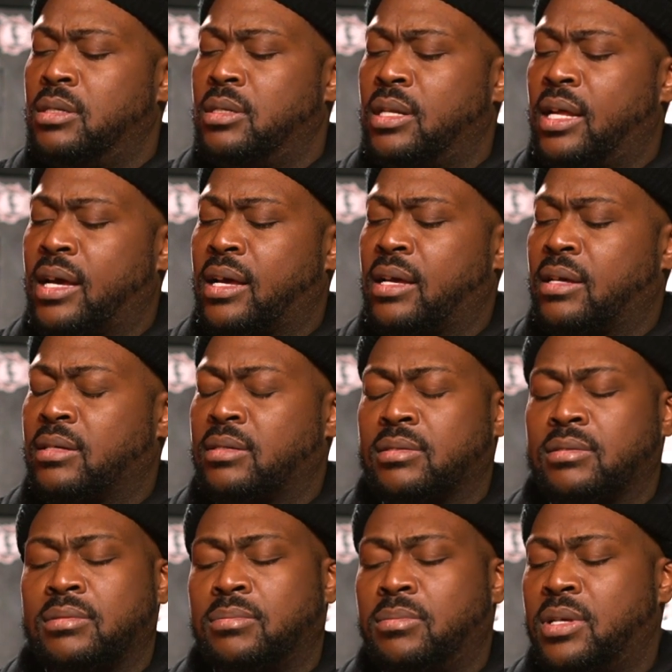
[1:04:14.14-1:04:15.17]
like
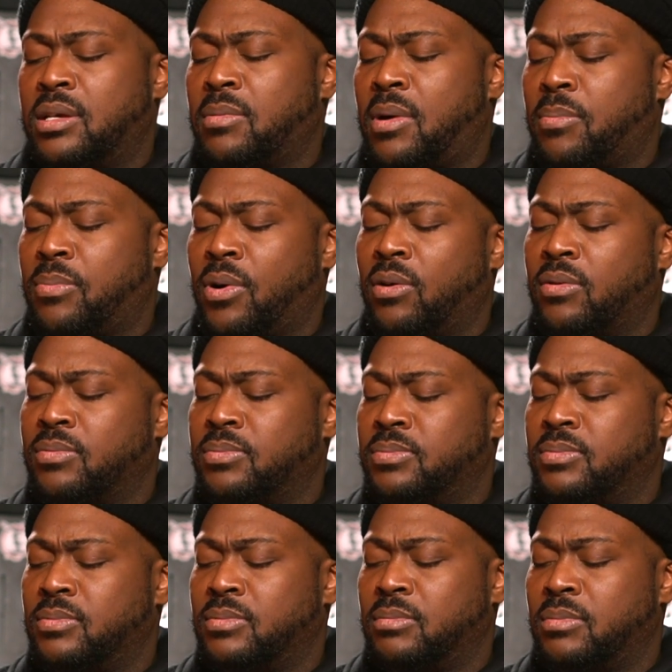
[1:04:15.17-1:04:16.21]
me and my
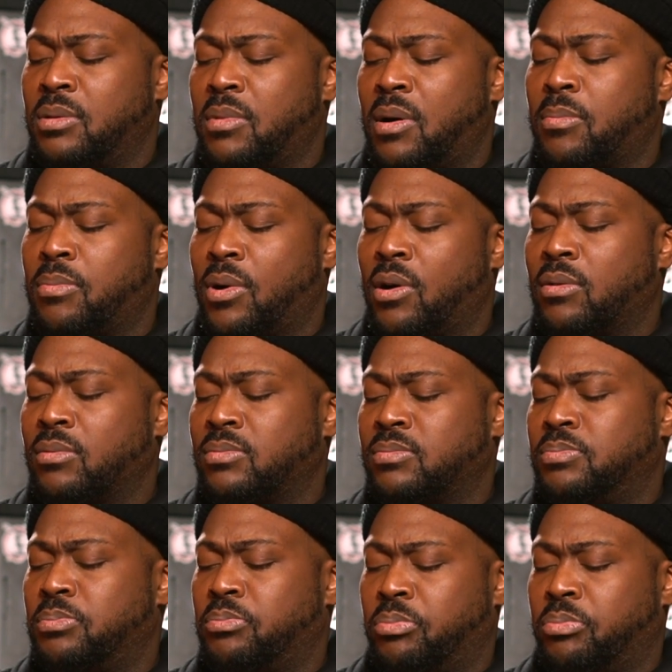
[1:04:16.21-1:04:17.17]
bro